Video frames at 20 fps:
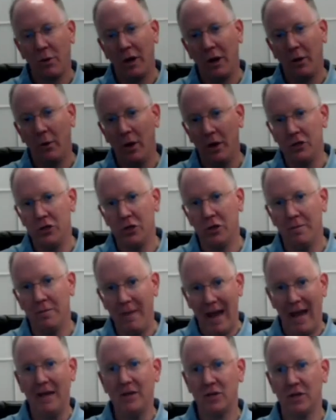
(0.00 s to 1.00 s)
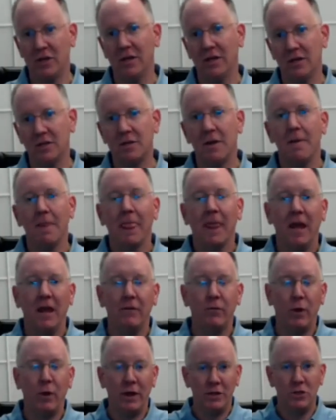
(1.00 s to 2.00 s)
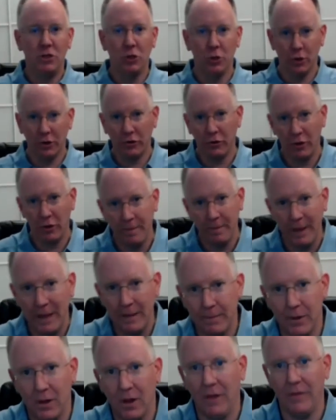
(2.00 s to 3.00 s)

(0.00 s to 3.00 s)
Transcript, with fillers: I want you to imagine is if we had two or three people on